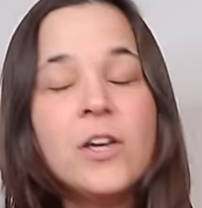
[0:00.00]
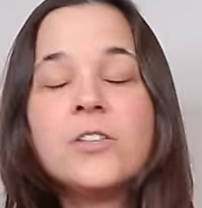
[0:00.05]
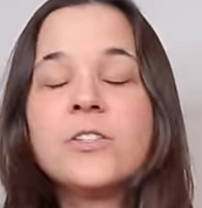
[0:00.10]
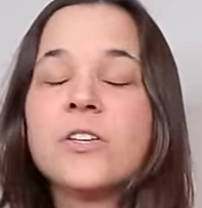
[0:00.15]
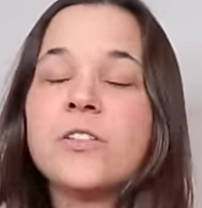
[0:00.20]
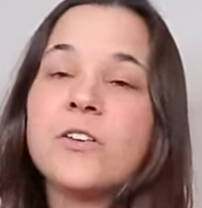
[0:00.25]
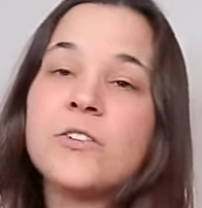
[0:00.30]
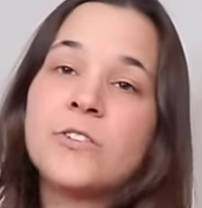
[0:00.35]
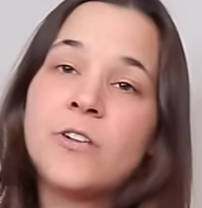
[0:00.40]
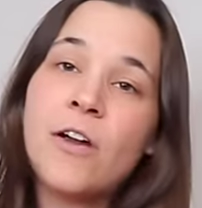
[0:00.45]

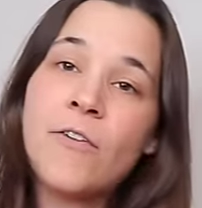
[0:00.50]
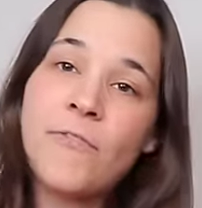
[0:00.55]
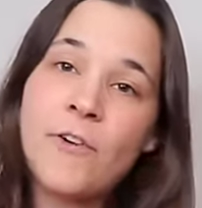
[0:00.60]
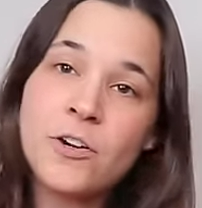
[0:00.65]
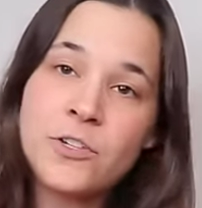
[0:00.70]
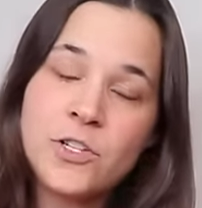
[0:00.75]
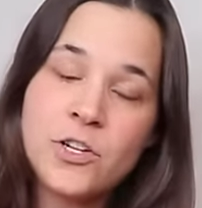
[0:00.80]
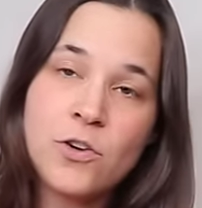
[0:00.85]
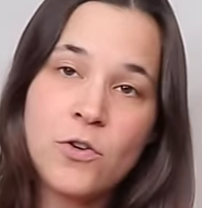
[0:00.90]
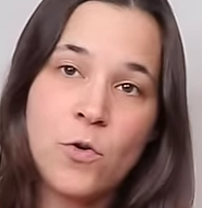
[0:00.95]
So those are our
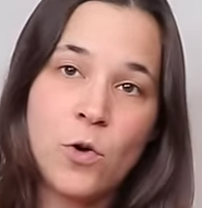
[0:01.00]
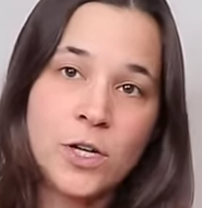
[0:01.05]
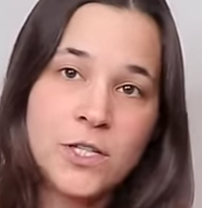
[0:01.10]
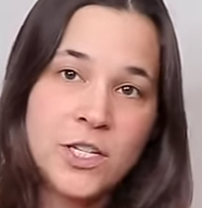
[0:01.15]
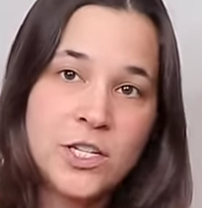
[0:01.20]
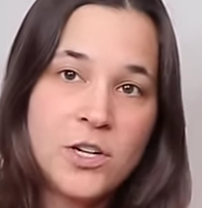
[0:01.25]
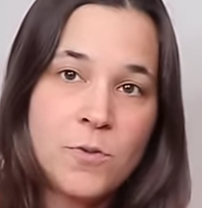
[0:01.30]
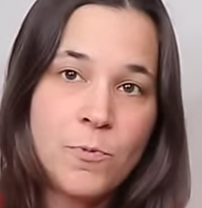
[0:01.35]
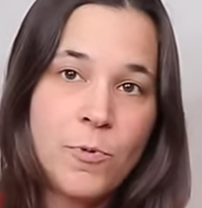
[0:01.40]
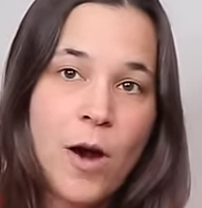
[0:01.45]
first 2
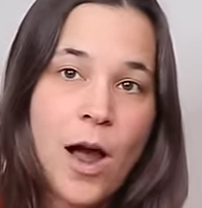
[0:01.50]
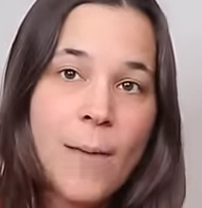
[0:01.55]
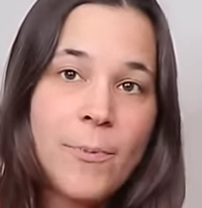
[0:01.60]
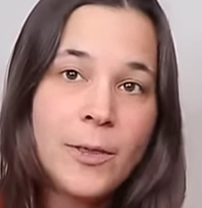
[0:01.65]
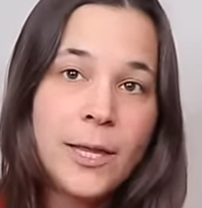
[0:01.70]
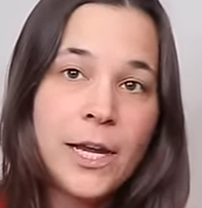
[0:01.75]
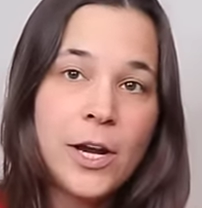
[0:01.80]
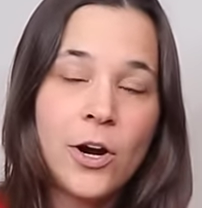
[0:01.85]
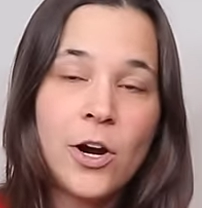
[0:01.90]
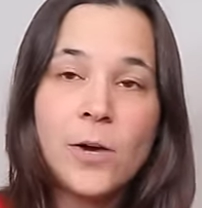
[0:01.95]
chords, and you
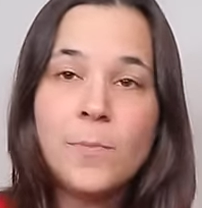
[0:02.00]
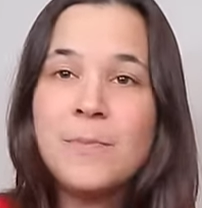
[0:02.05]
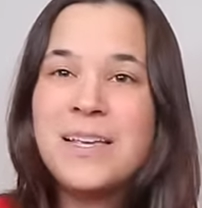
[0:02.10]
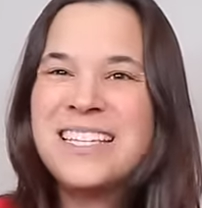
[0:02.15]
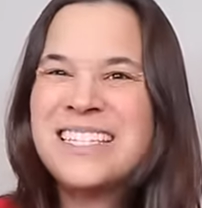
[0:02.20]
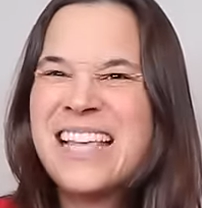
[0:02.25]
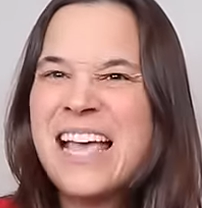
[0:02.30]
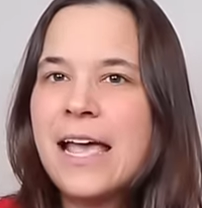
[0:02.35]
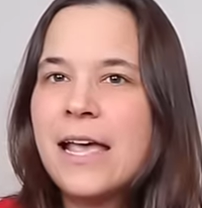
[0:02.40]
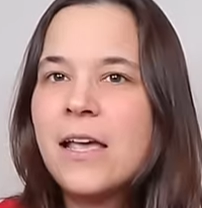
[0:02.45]
probably heard
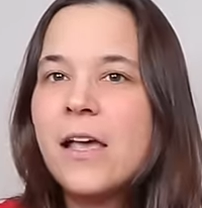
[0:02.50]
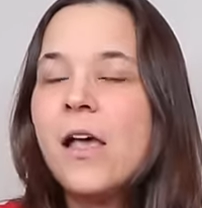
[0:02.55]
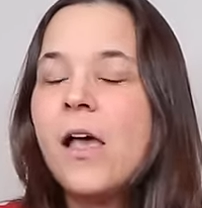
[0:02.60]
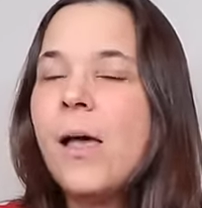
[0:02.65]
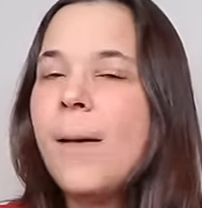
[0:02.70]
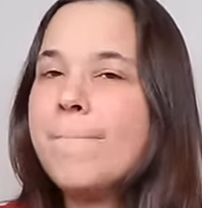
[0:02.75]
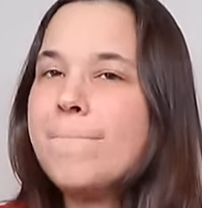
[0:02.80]
me say